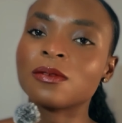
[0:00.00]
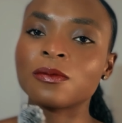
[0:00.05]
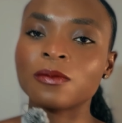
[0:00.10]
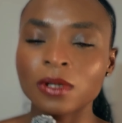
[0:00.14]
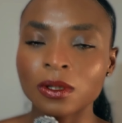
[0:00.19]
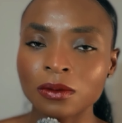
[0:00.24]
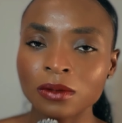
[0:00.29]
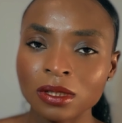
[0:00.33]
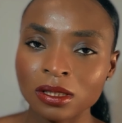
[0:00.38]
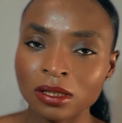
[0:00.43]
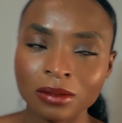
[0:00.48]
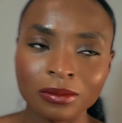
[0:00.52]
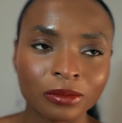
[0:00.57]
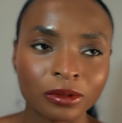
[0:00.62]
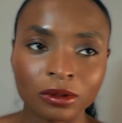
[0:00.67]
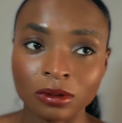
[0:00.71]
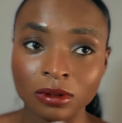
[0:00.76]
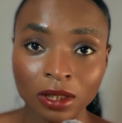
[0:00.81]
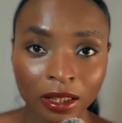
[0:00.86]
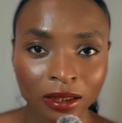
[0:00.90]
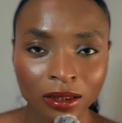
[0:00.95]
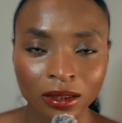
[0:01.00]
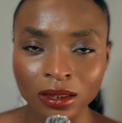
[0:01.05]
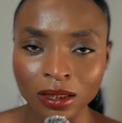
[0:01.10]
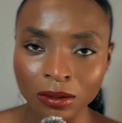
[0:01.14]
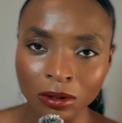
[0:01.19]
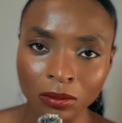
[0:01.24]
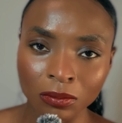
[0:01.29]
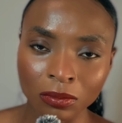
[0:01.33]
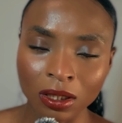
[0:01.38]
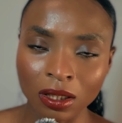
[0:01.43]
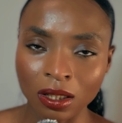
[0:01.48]
Very simple, like the name
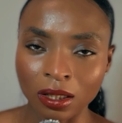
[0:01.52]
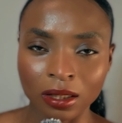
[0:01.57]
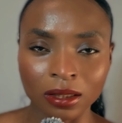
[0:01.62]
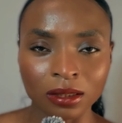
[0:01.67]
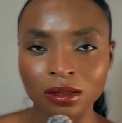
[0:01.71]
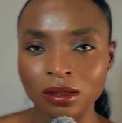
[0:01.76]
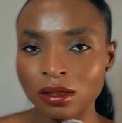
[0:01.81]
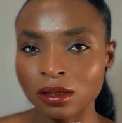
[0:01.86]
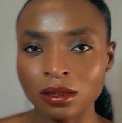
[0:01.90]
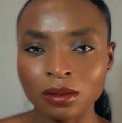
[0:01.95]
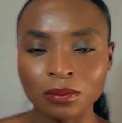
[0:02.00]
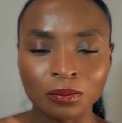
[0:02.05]
implies, it's